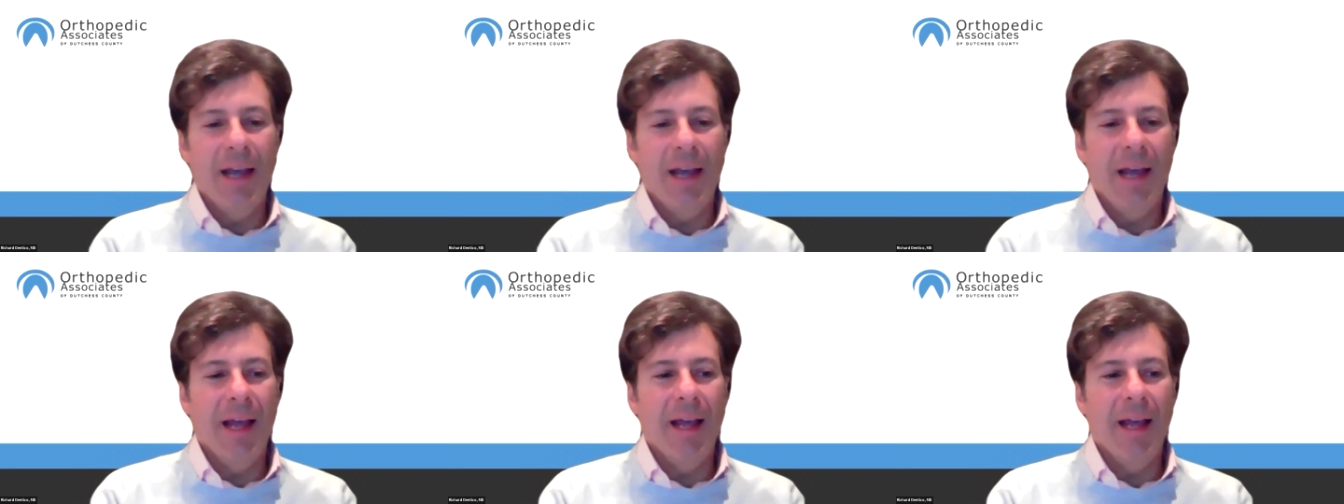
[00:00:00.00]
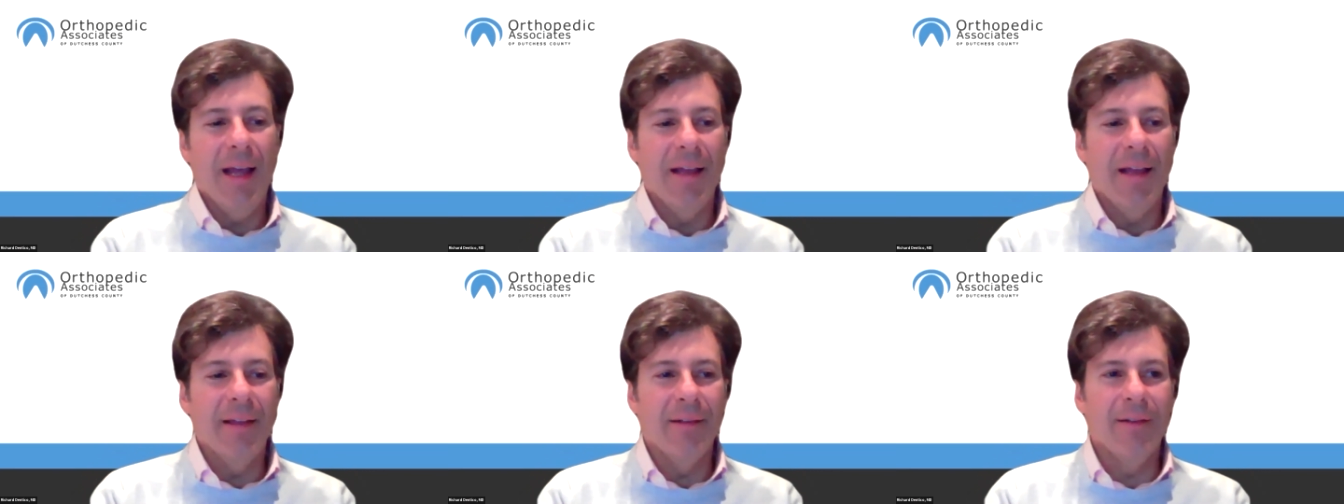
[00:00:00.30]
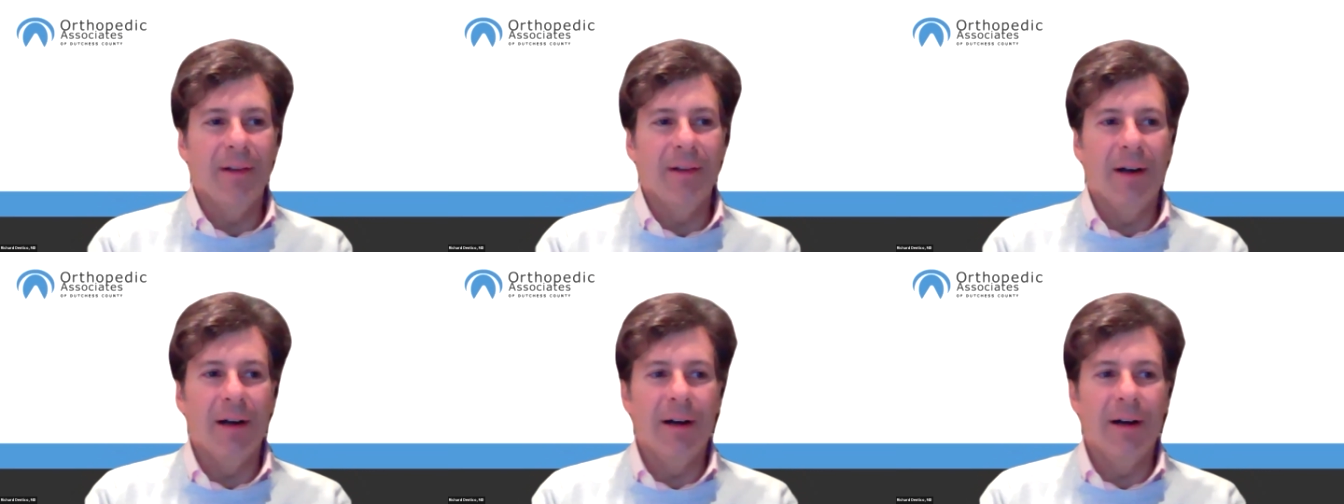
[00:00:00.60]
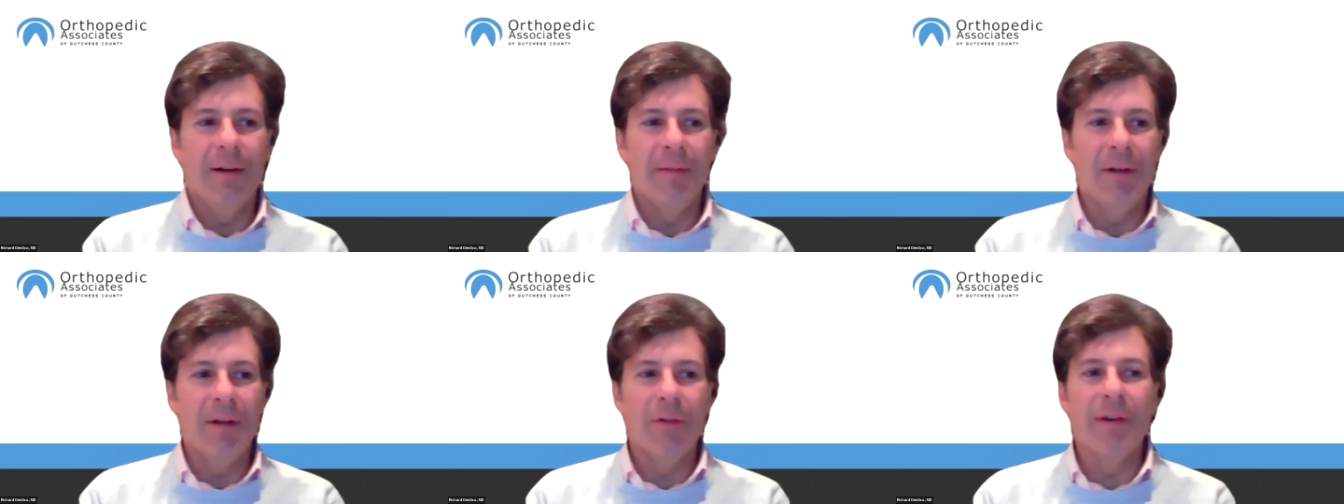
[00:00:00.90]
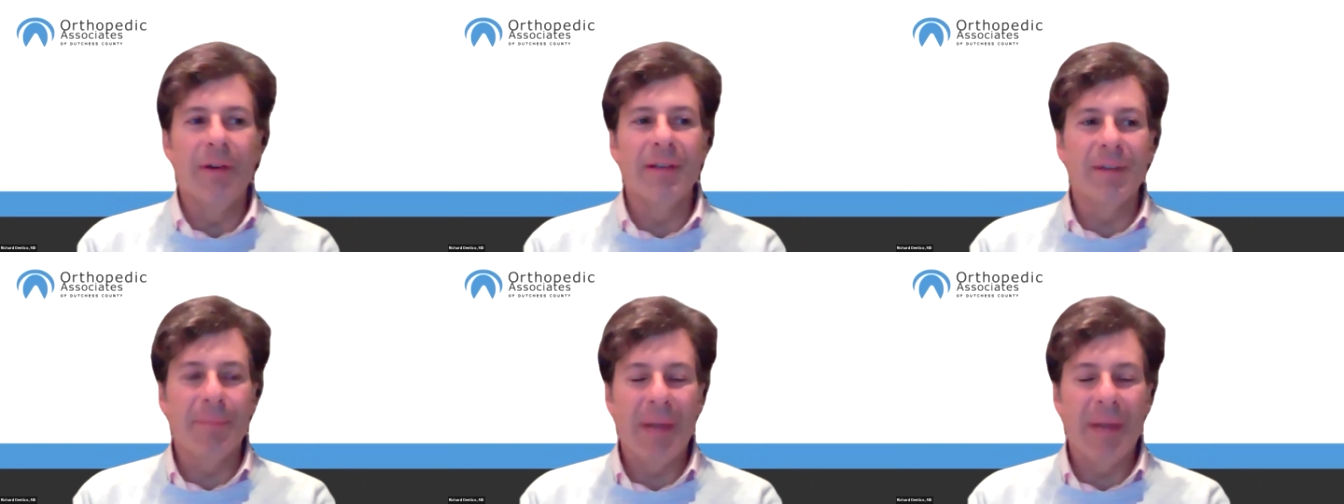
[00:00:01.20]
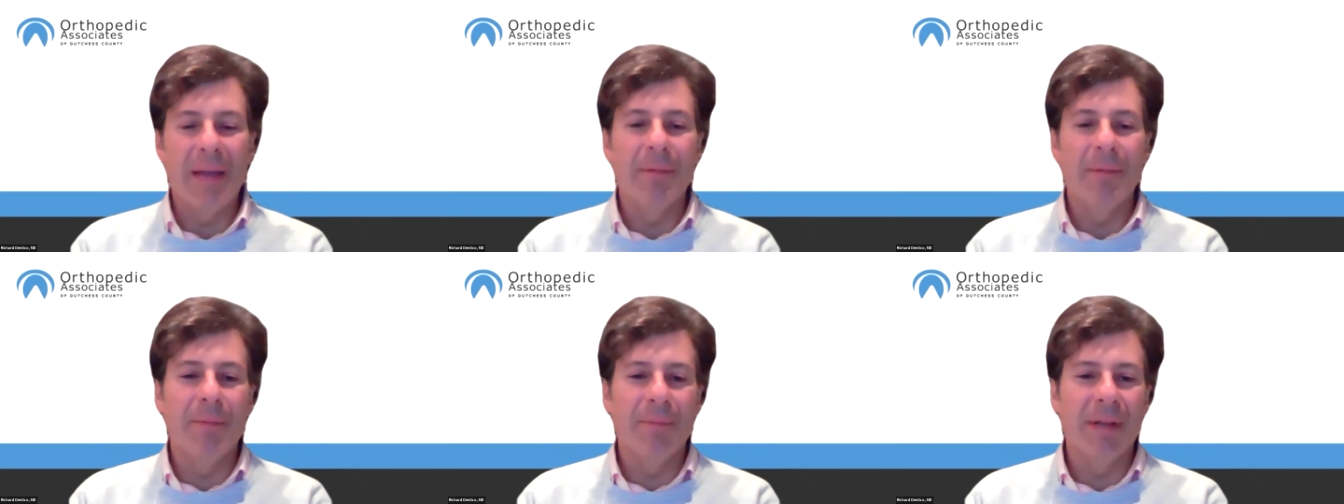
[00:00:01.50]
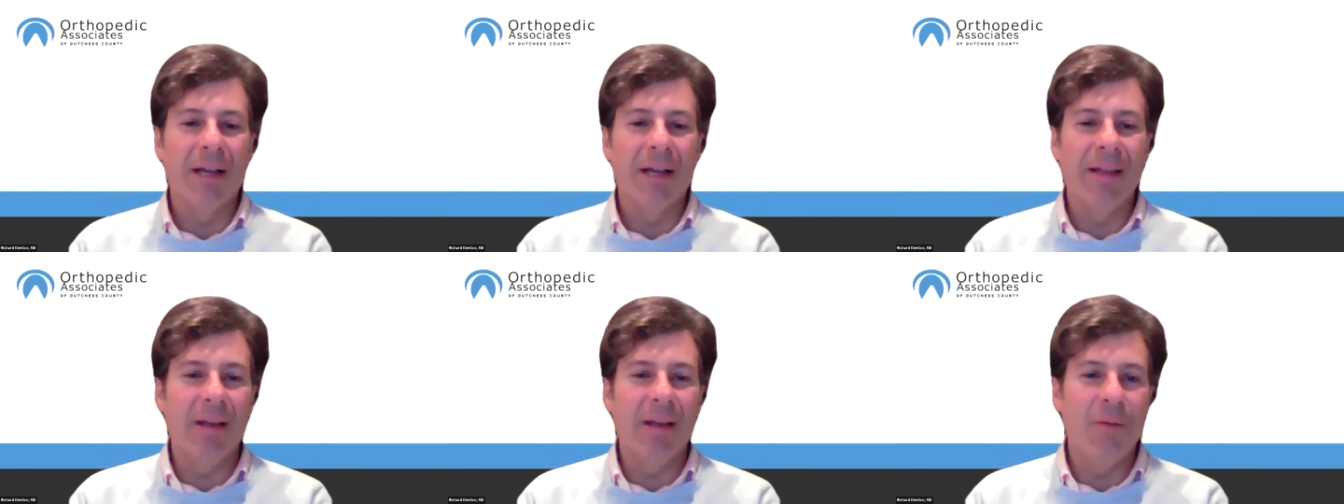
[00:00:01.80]
and there is a payment
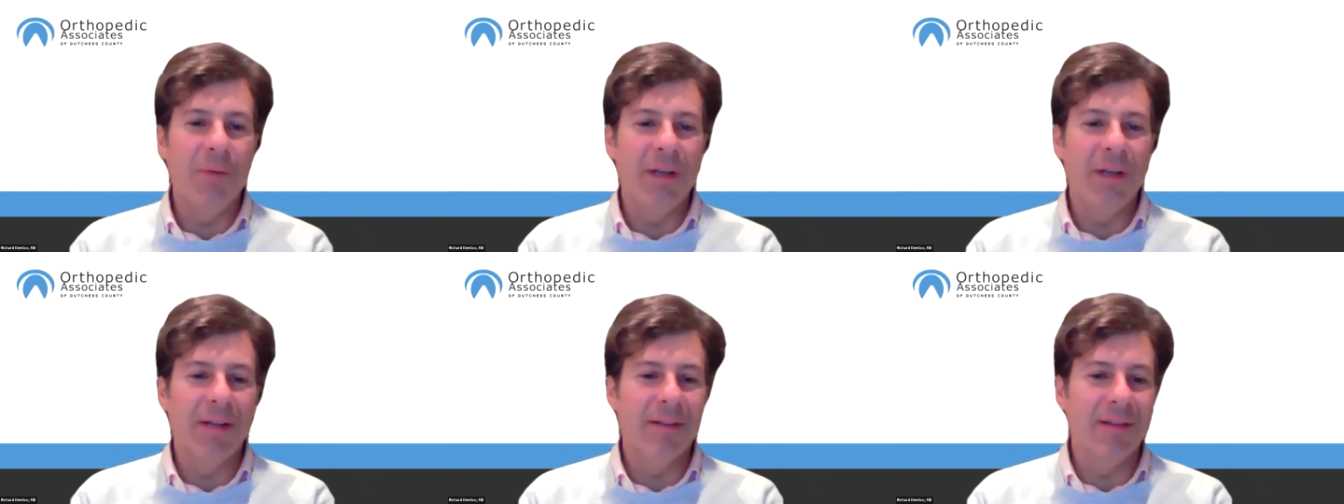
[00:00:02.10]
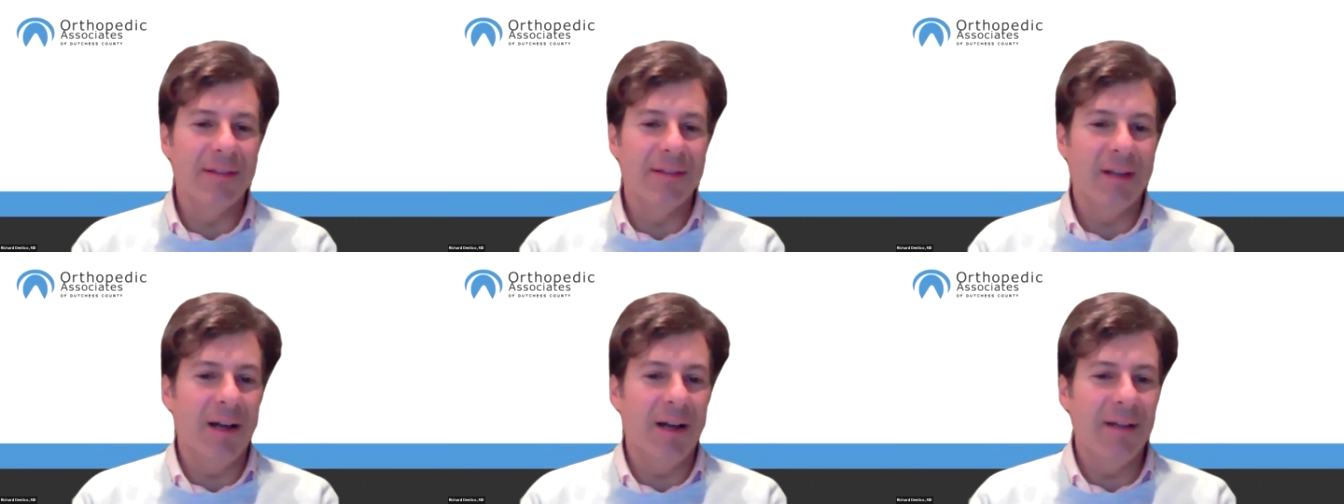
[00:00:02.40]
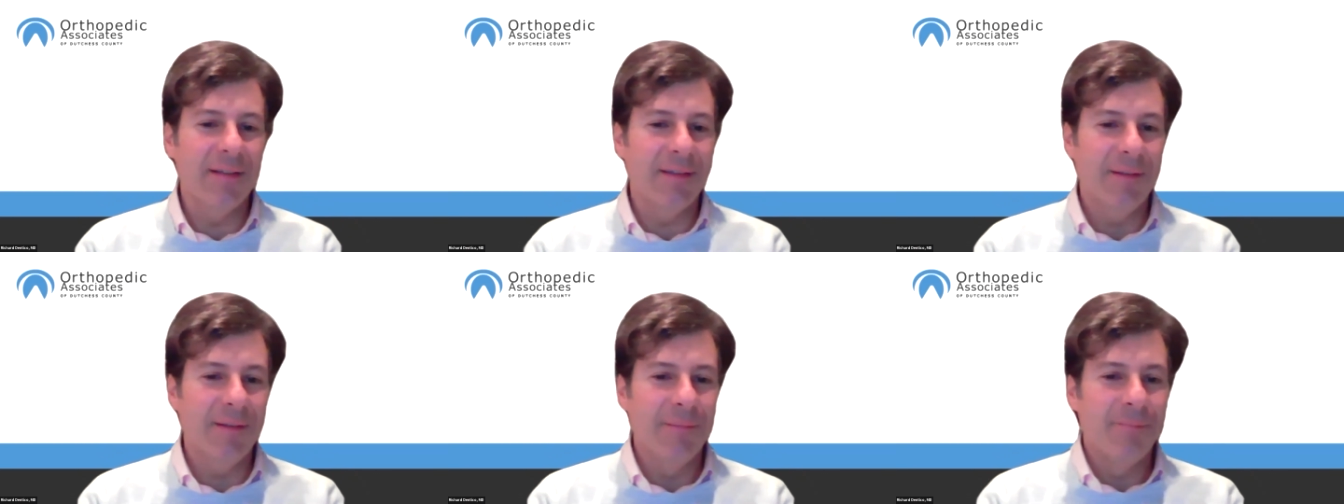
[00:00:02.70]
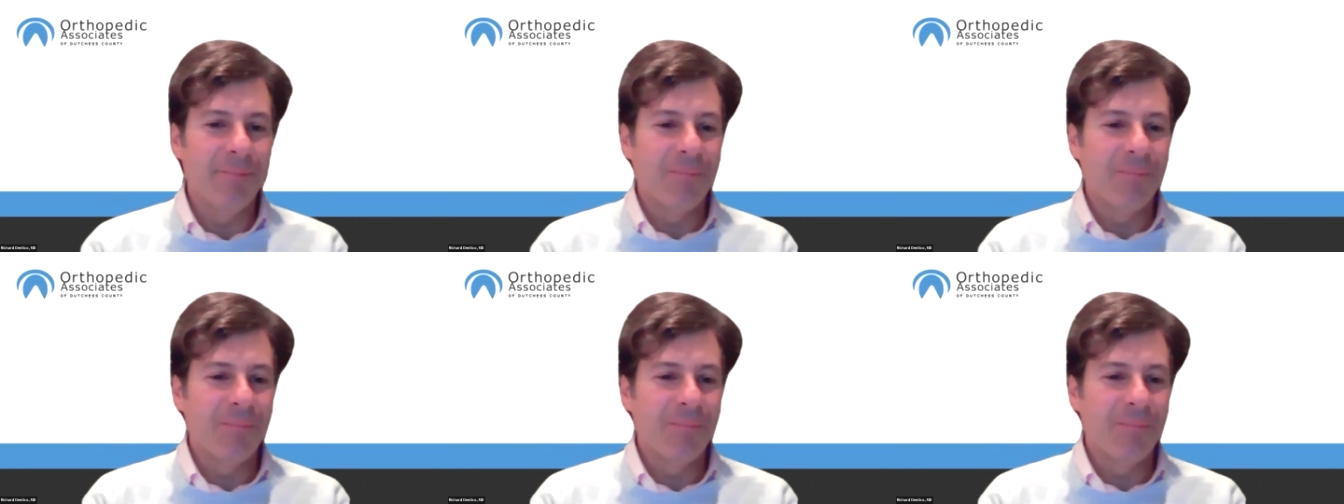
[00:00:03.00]
plan that we could discuss.